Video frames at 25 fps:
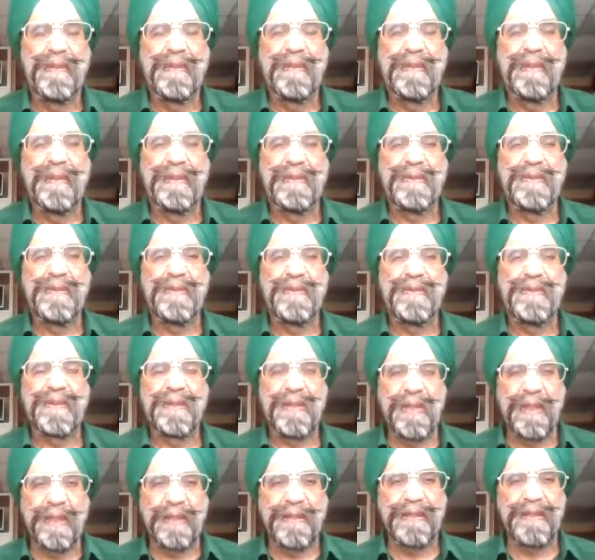To
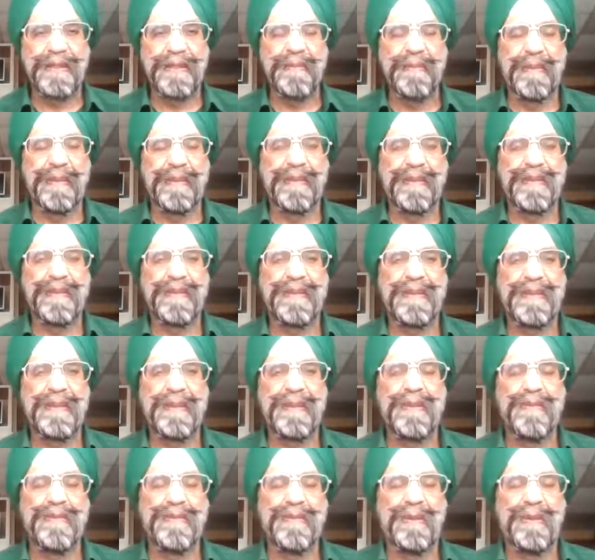select the Bhagat,
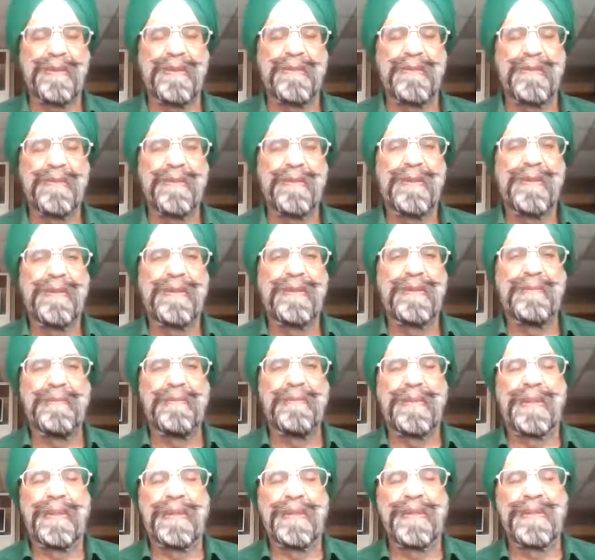and from
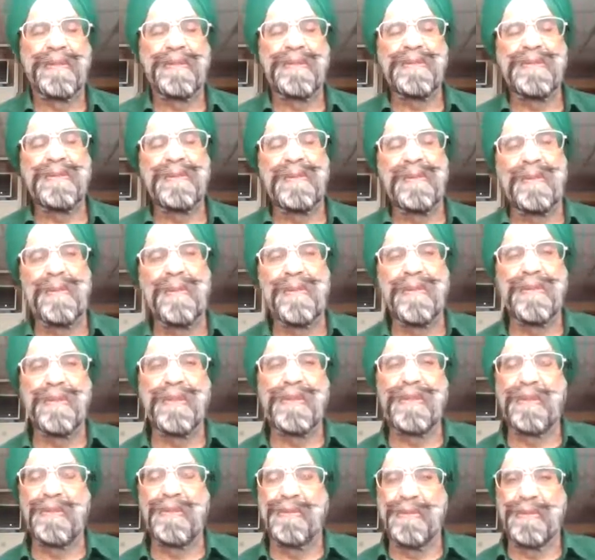Bhagat's own
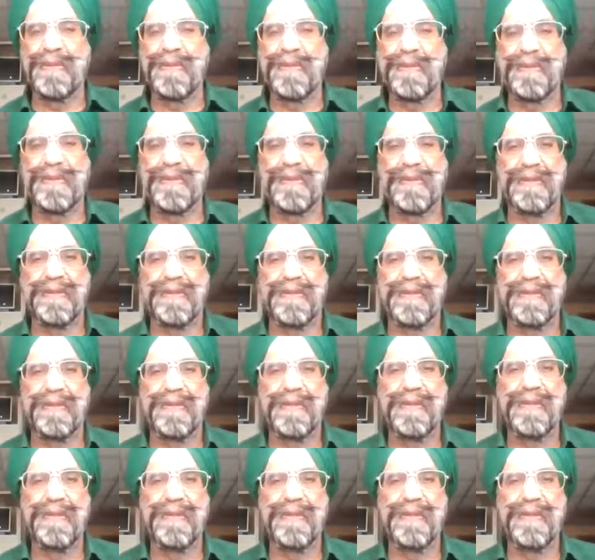compositions,